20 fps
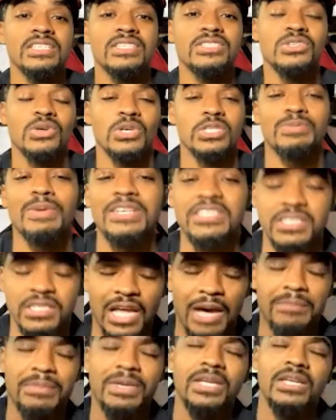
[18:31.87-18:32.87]
So
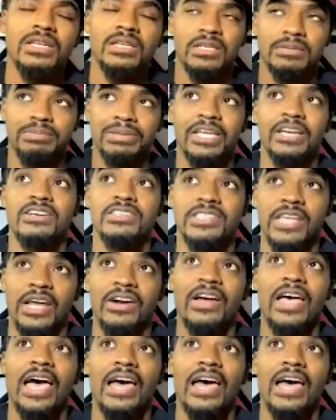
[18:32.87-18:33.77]
especially, I mean, players that are